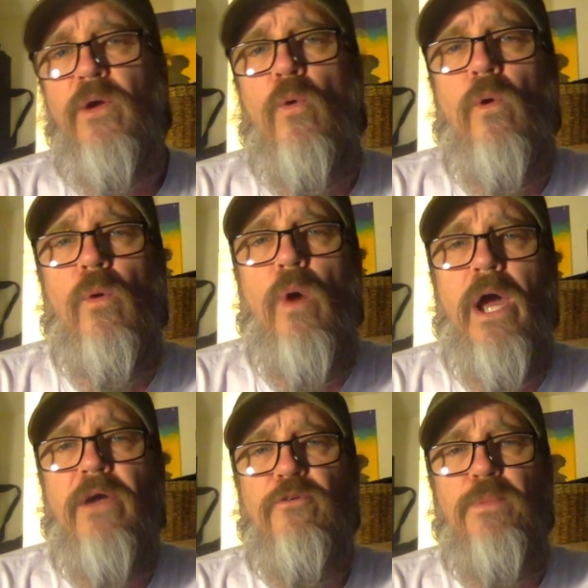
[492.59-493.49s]
or
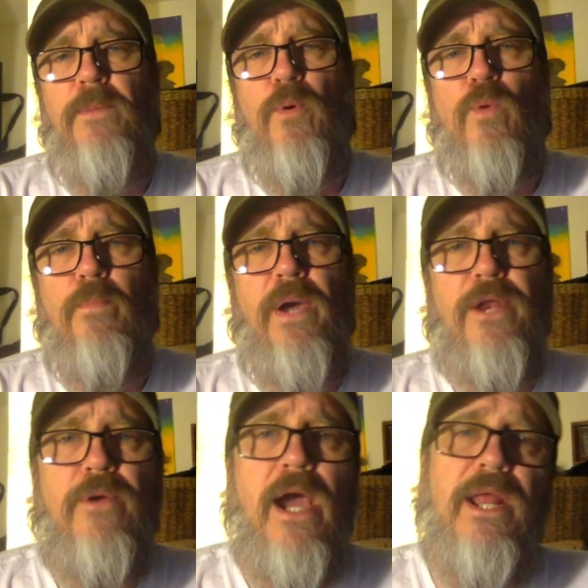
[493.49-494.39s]
why other people were
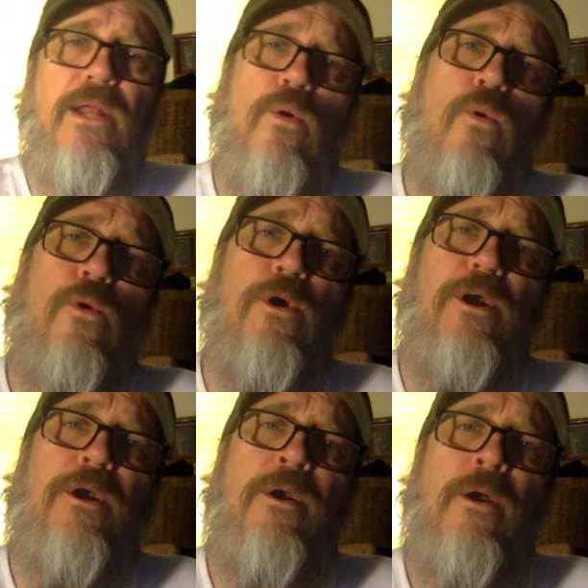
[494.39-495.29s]
better at it,
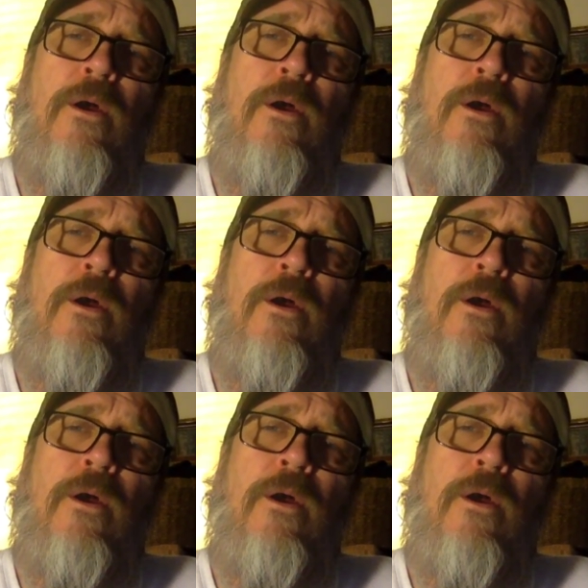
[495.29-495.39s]
or